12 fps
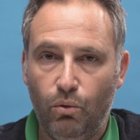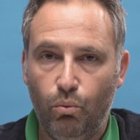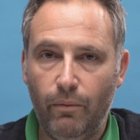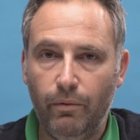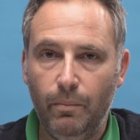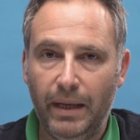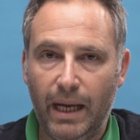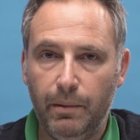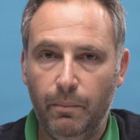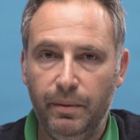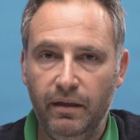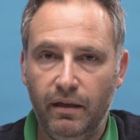Where will
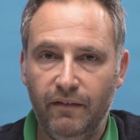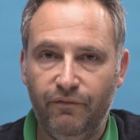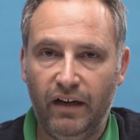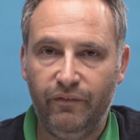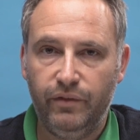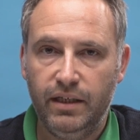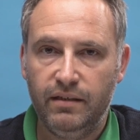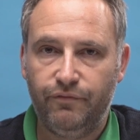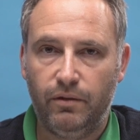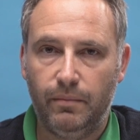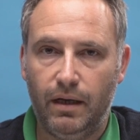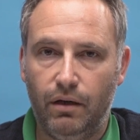BYBI be in 5 years
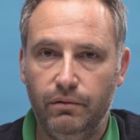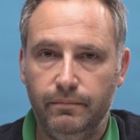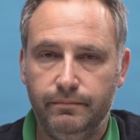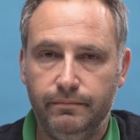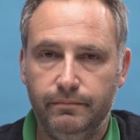from now?